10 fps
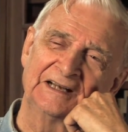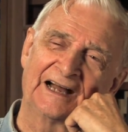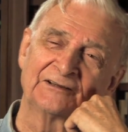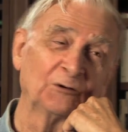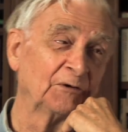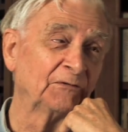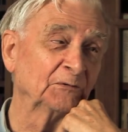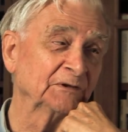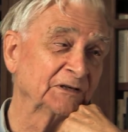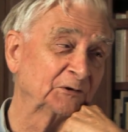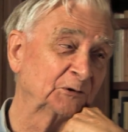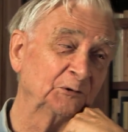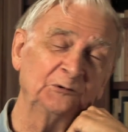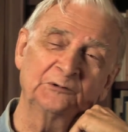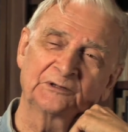I know of only
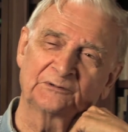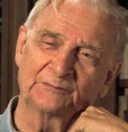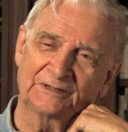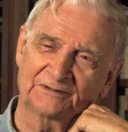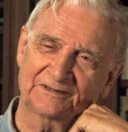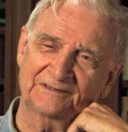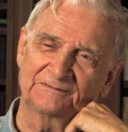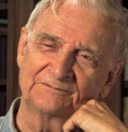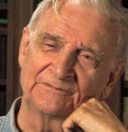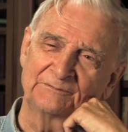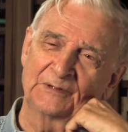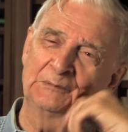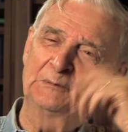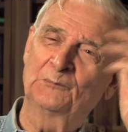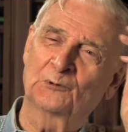two in America,
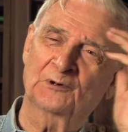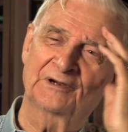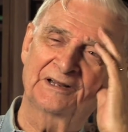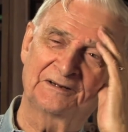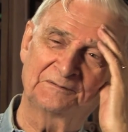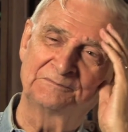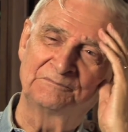maybe more now.